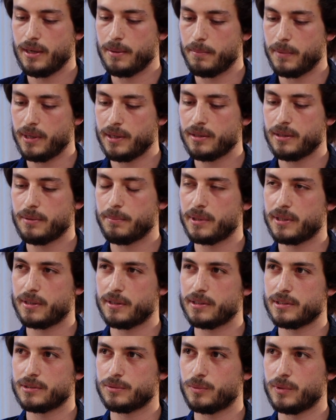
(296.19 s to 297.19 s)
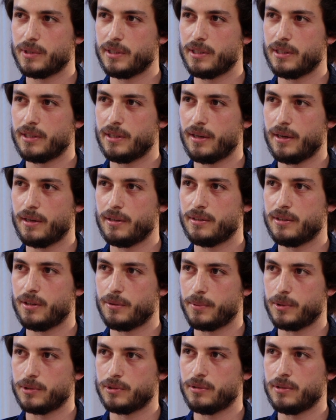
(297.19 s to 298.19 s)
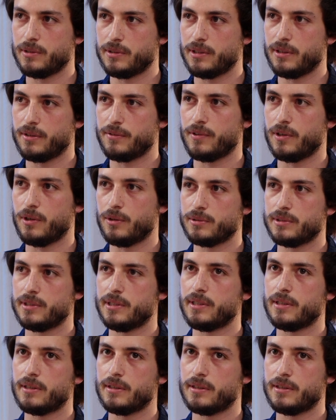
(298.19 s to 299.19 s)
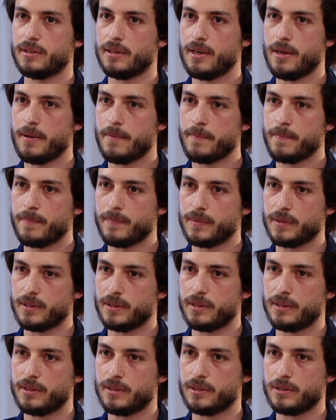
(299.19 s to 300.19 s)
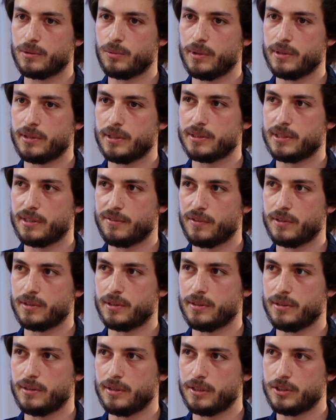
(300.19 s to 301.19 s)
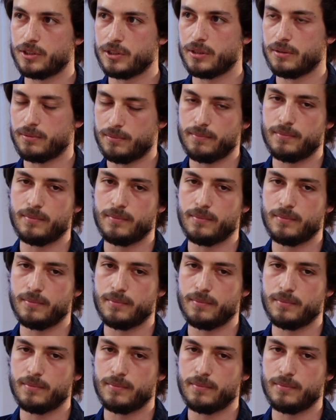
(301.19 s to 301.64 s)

mainly because we had the opportunity of hosting the 27th edition,